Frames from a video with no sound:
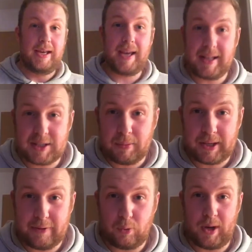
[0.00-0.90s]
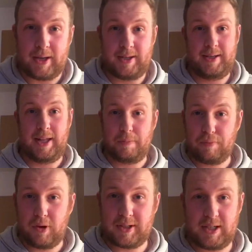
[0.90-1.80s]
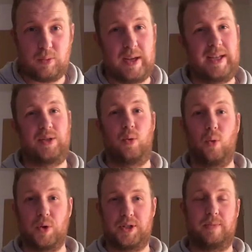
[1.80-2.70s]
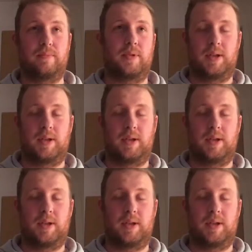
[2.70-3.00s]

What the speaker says: into my giveaway. Now, the prize this week is awesome.